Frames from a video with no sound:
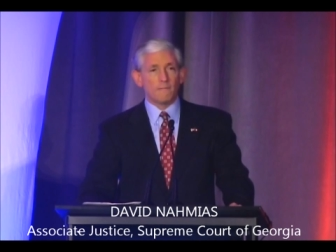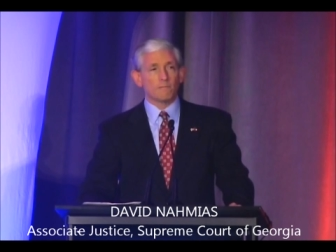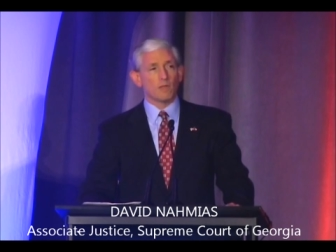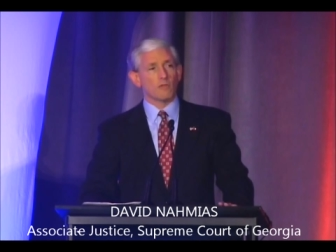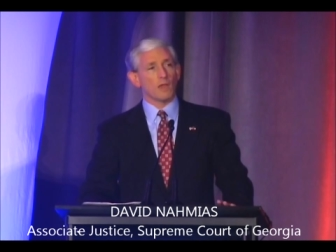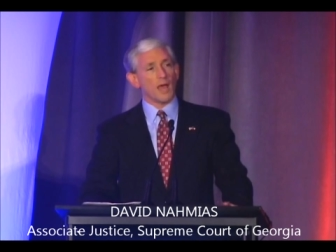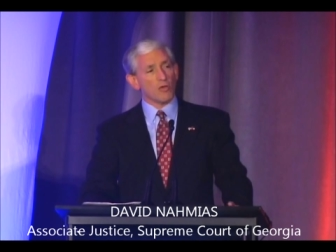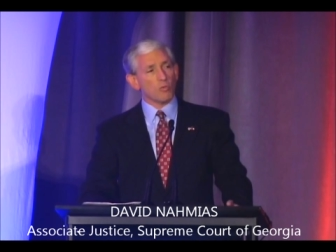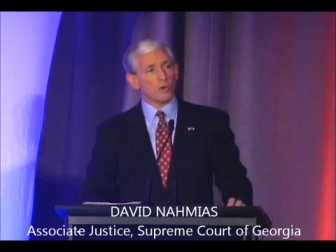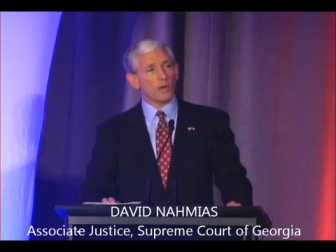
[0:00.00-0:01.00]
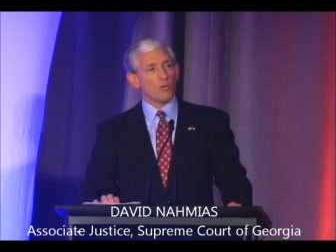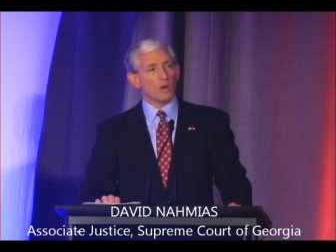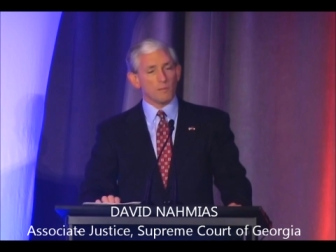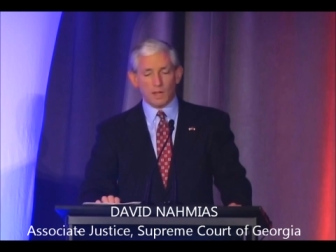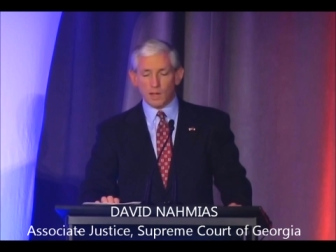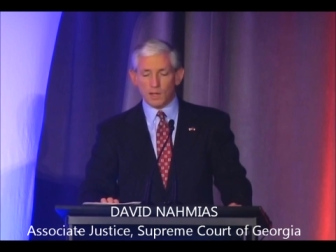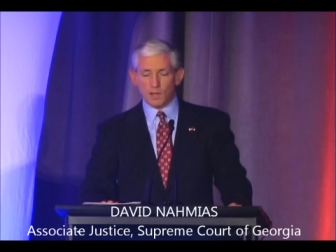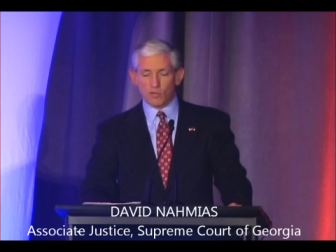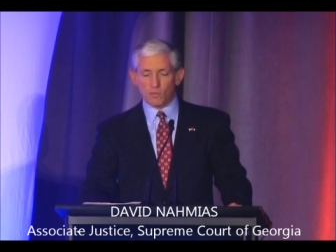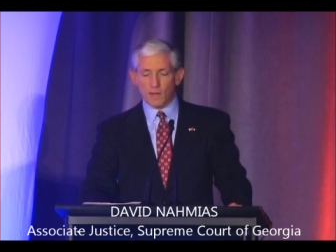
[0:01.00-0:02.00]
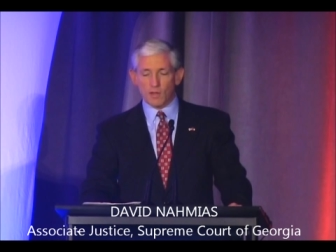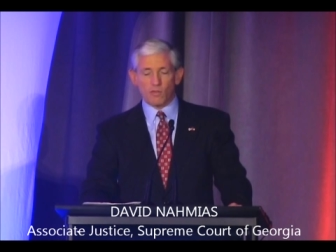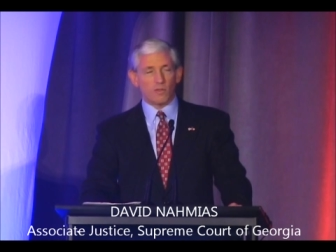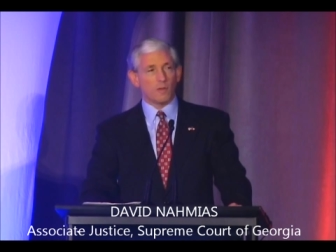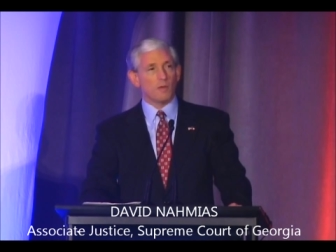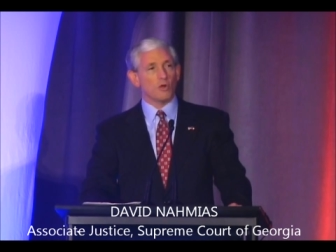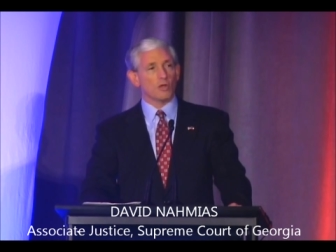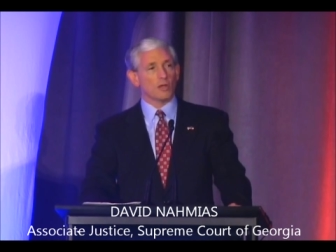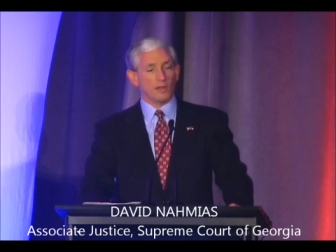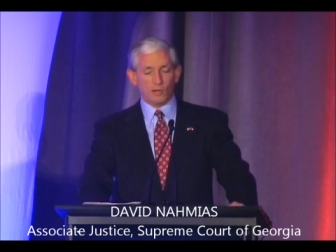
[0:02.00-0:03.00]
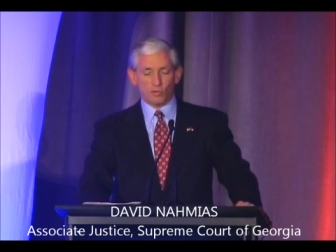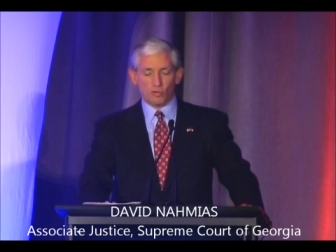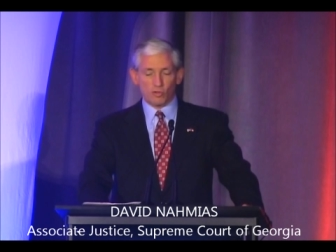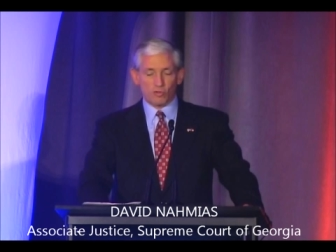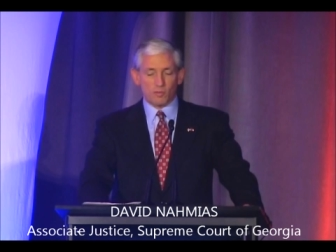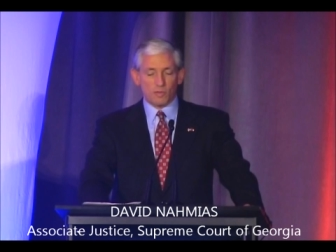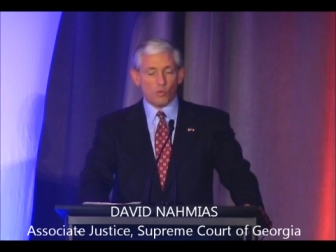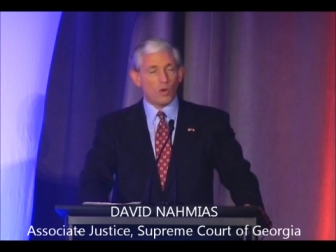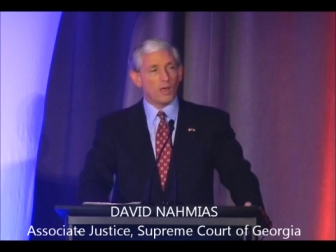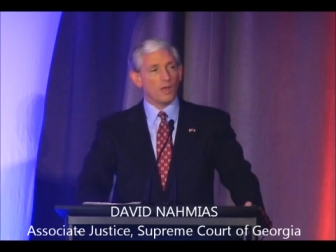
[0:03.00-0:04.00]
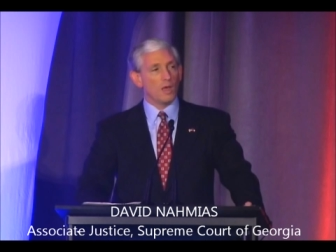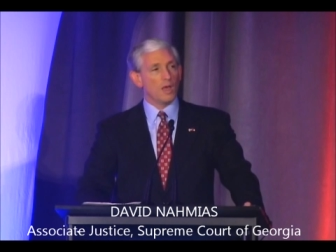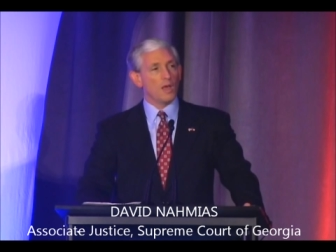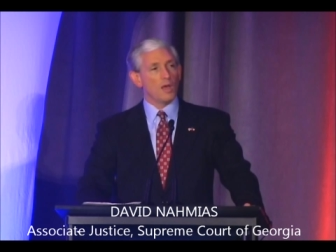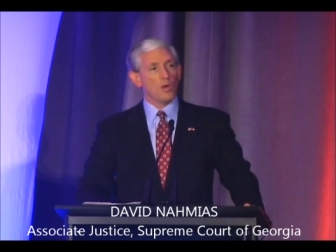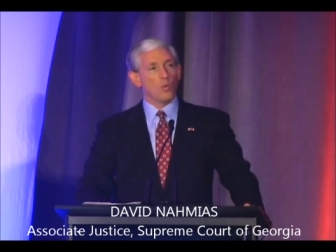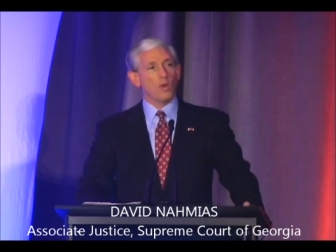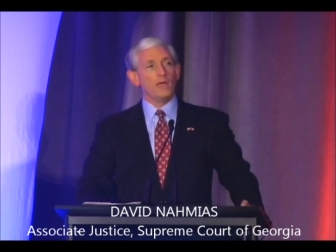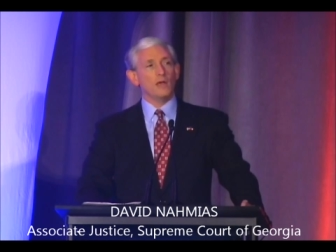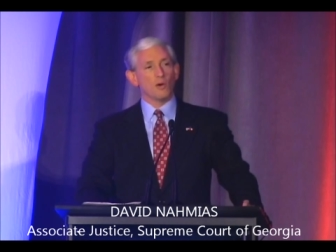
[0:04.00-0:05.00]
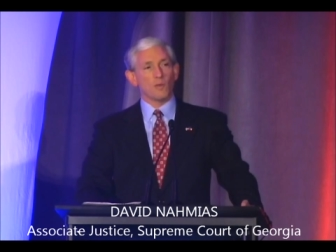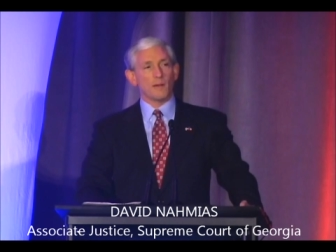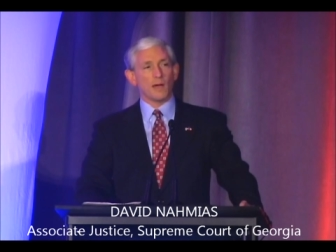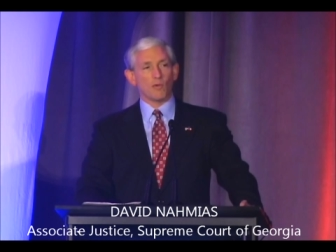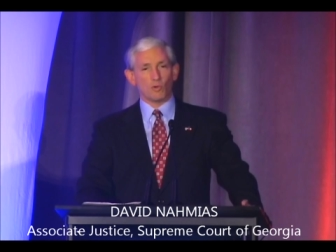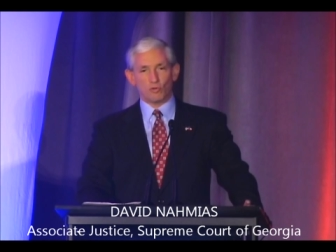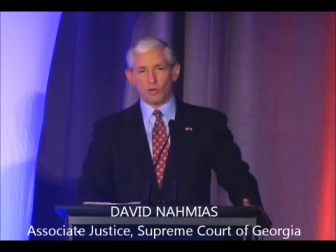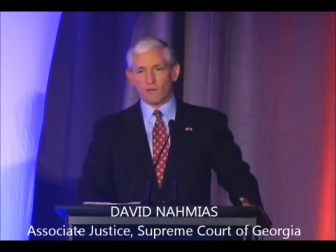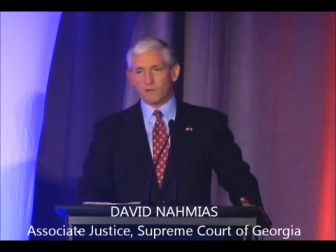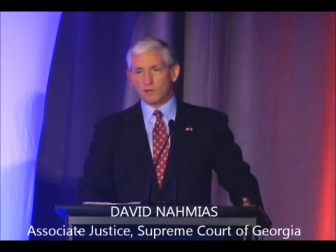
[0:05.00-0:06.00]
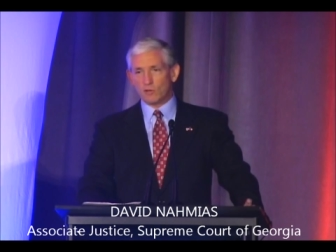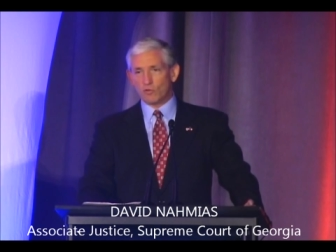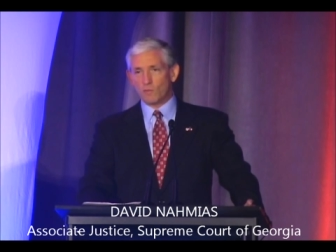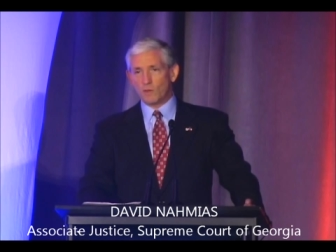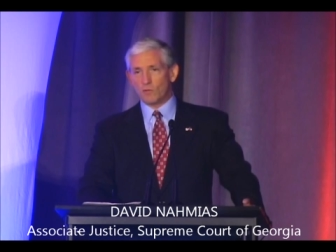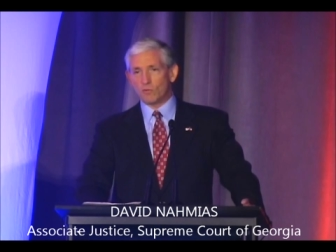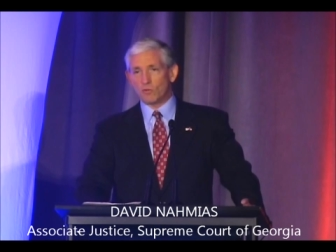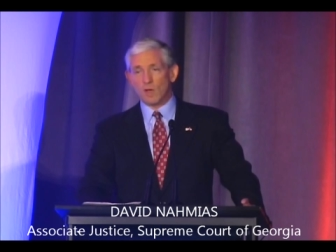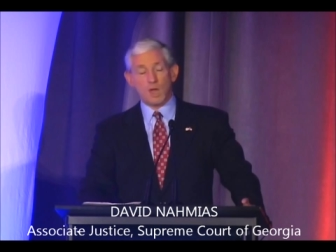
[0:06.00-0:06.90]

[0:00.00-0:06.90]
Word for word: The last point I want to make is about the American legal system and the way we go about resolving disputes.